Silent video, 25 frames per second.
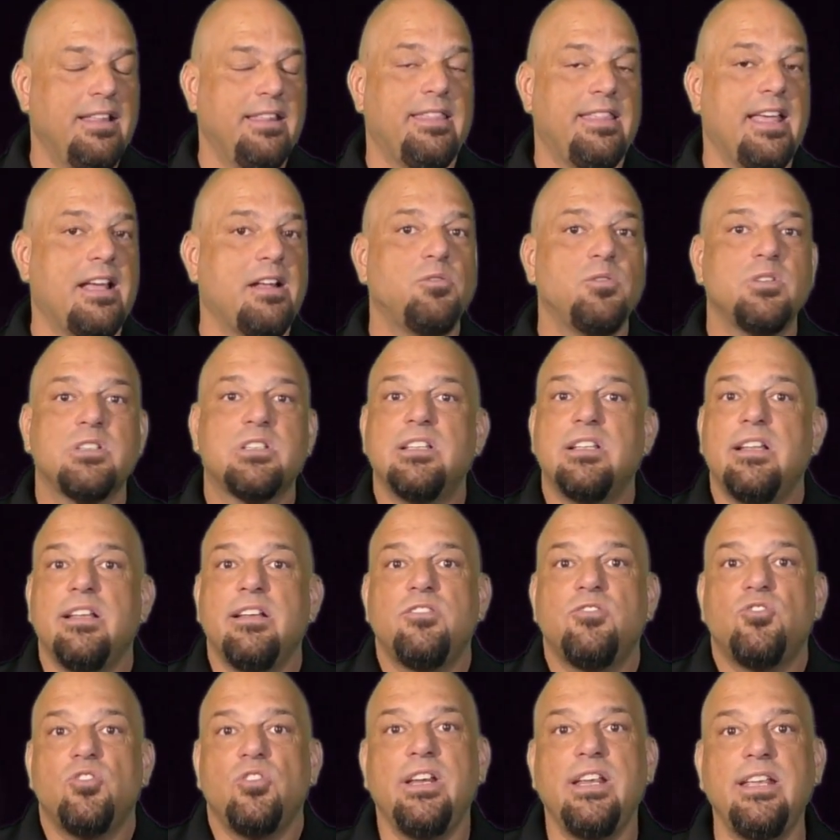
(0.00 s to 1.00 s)
That was
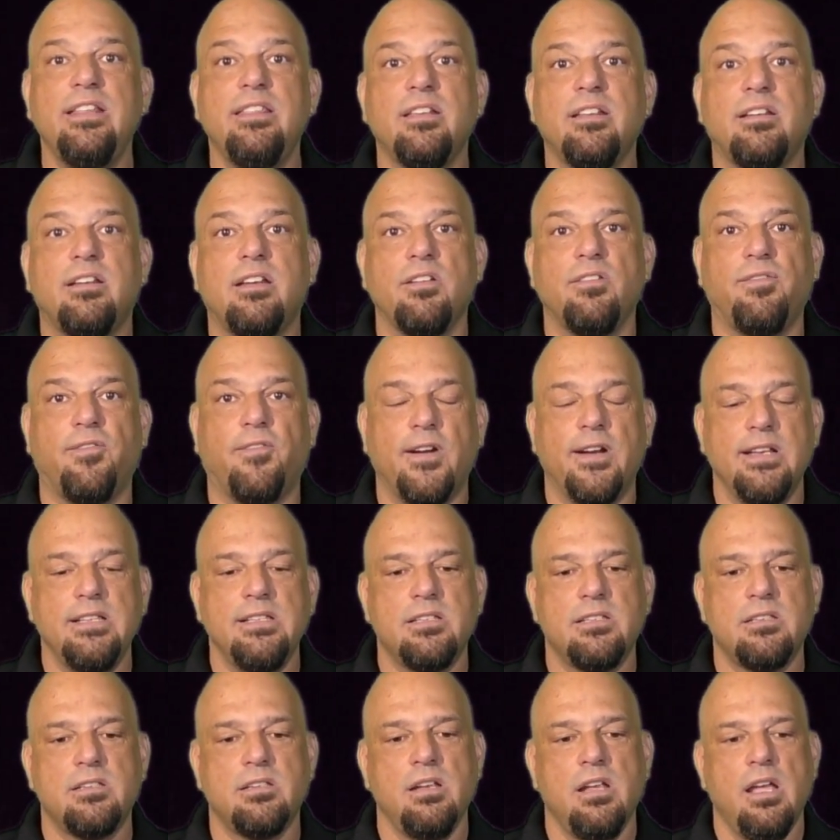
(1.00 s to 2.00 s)
literally the
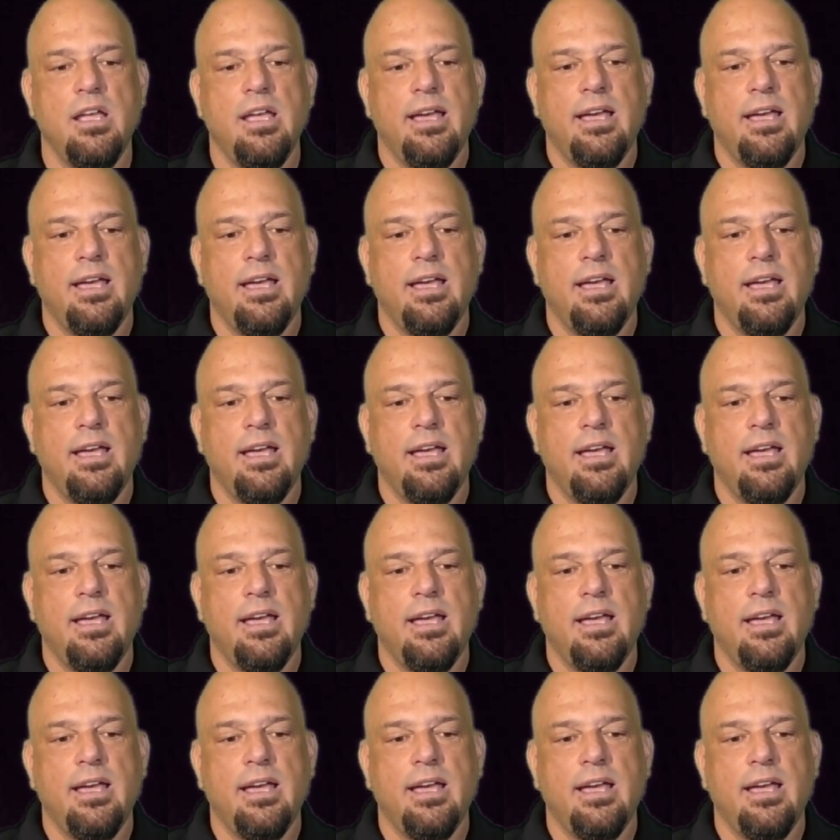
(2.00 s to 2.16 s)
difference.